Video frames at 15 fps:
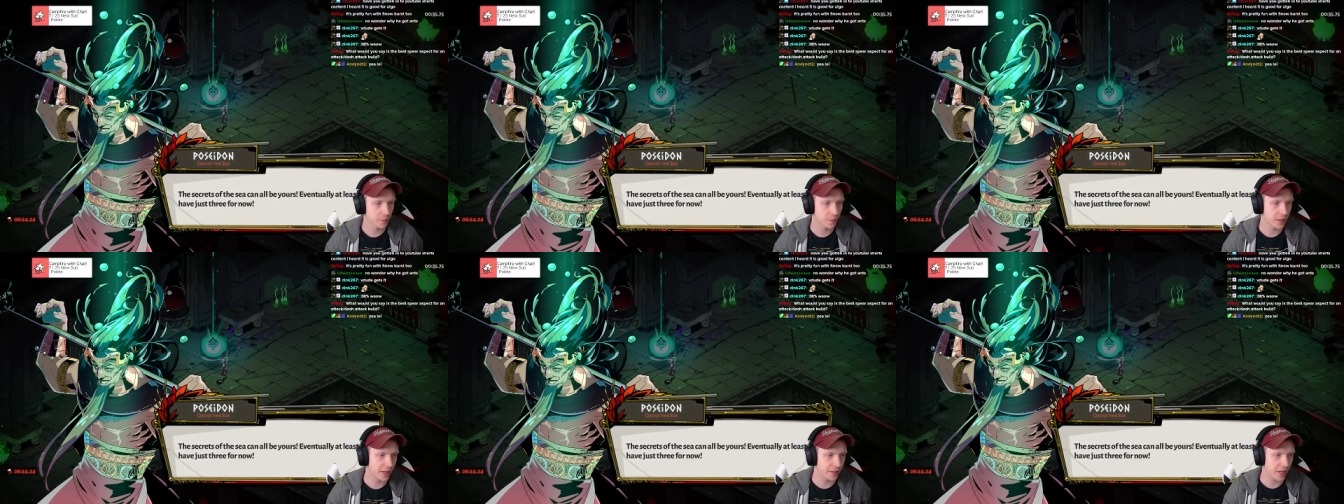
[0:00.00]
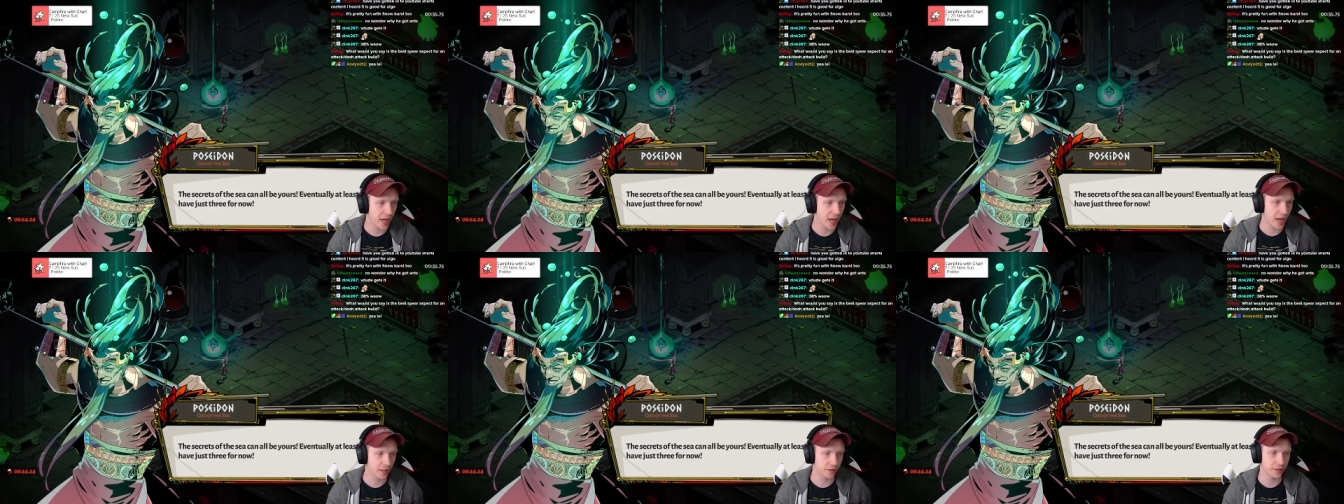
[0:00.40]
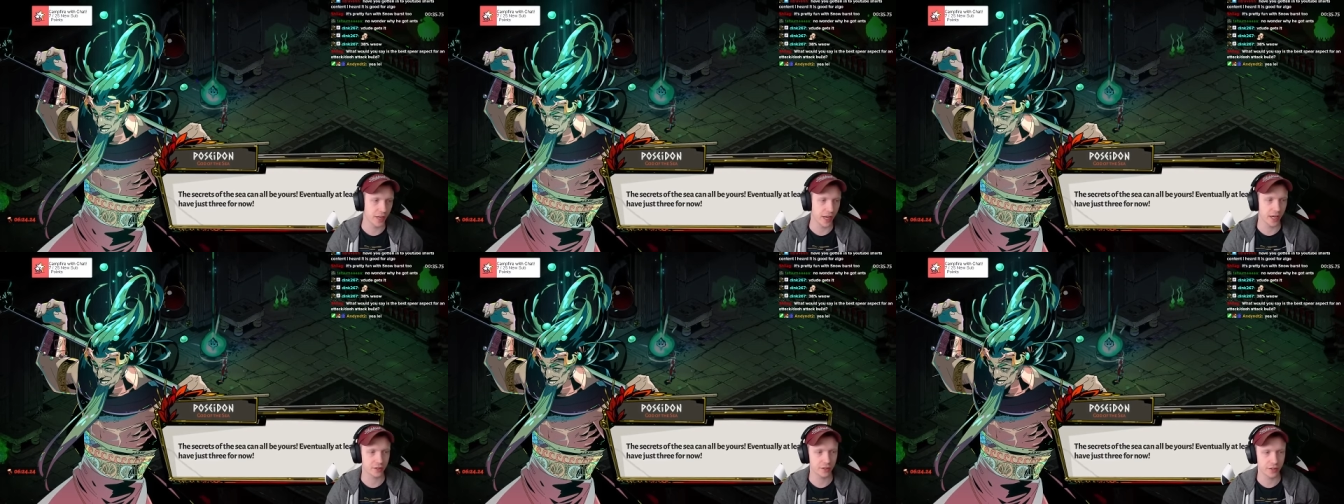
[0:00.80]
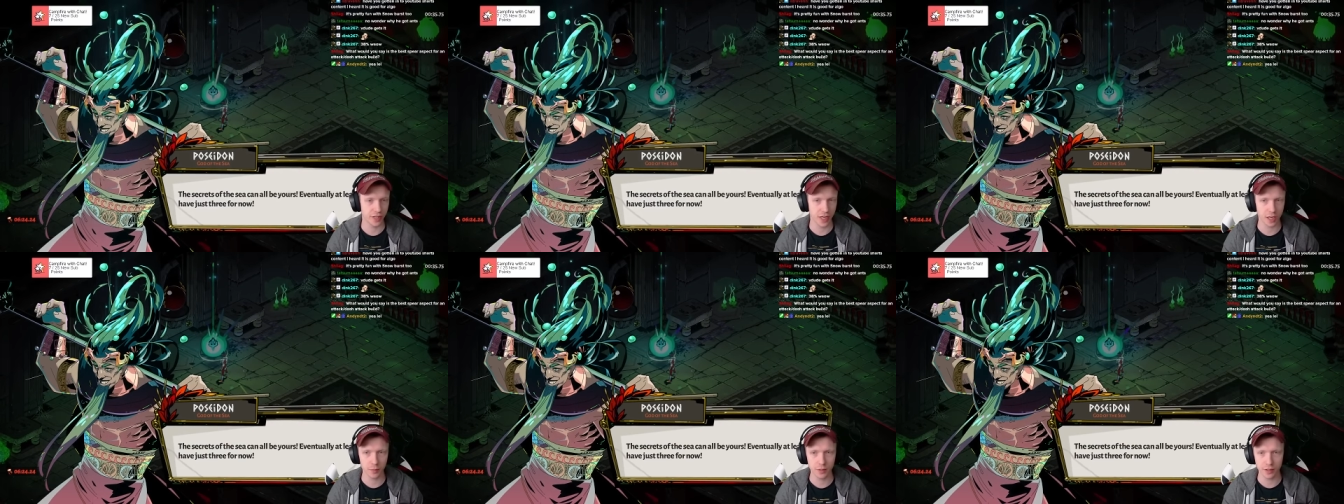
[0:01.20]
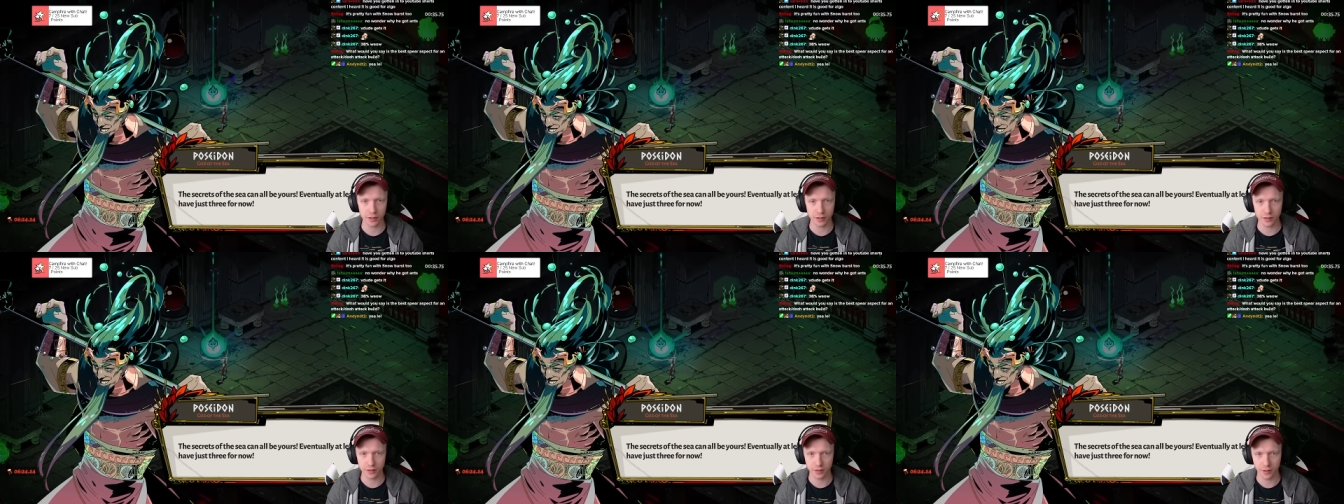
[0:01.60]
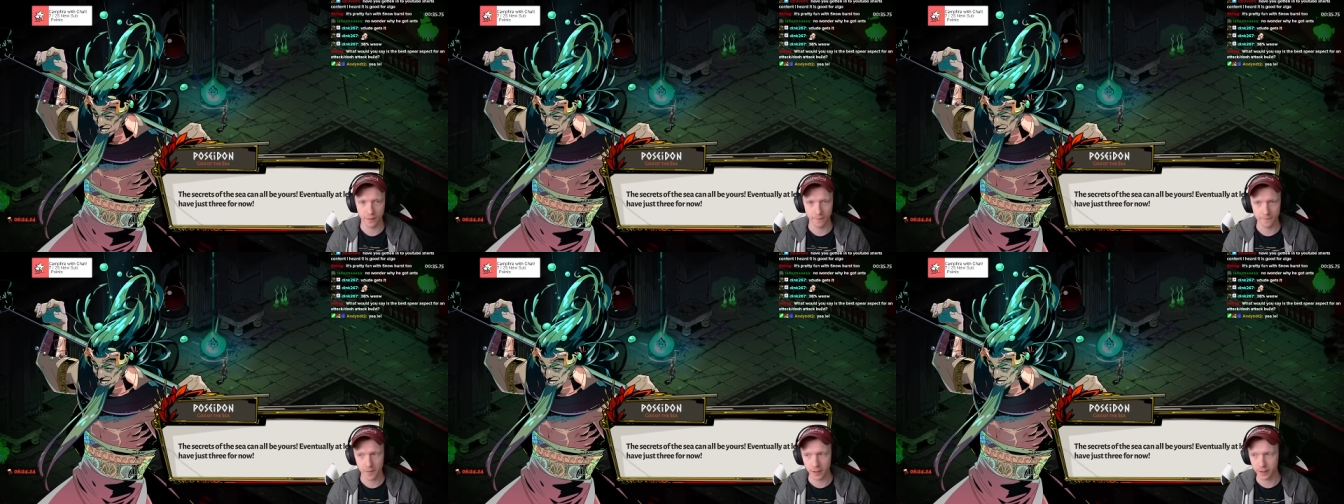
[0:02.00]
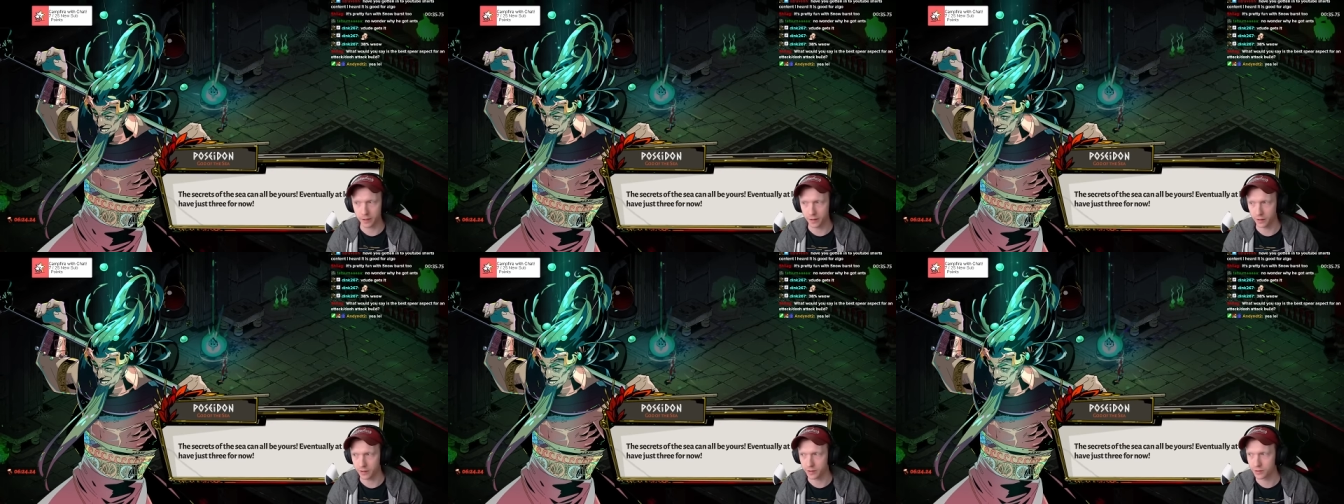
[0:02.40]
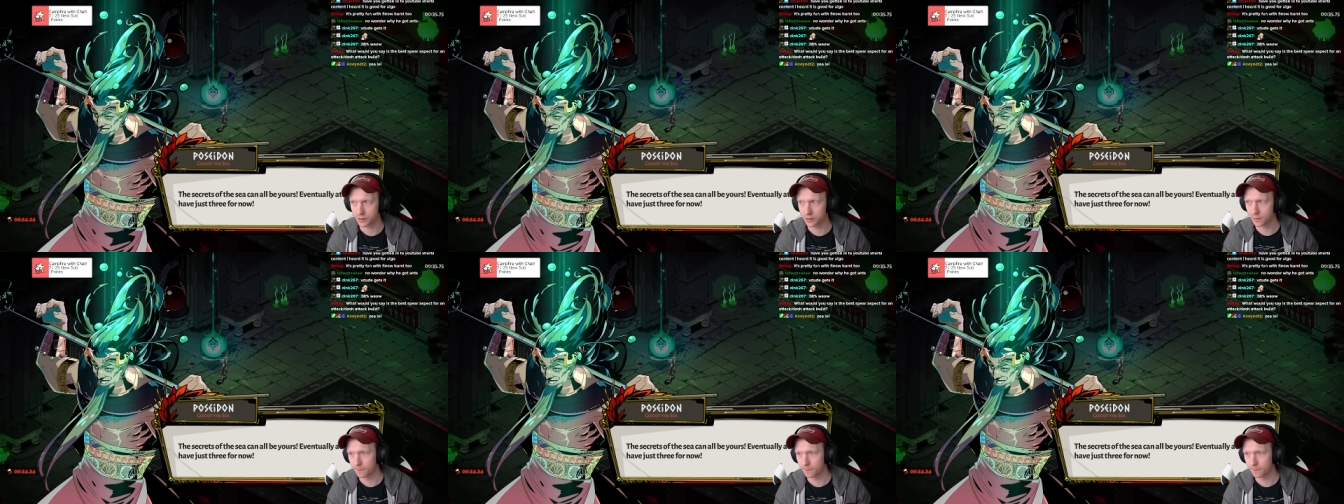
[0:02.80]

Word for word: Attack, dash attack build, Achilles.